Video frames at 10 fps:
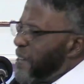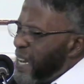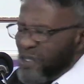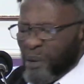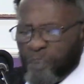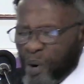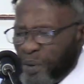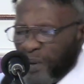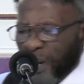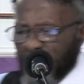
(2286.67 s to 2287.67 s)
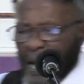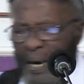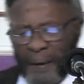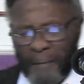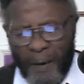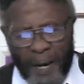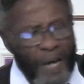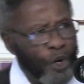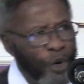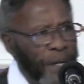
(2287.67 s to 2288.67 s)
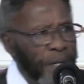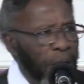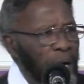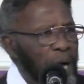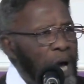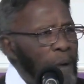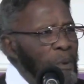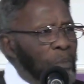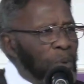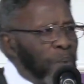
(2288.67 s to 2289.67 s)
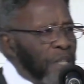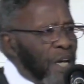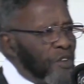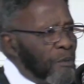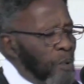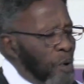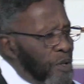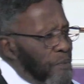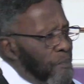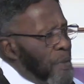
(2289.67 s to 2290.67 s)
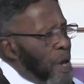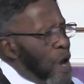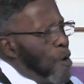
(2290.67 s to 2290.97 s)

Now that's important. I, I got to quit here, but, but, but that's important.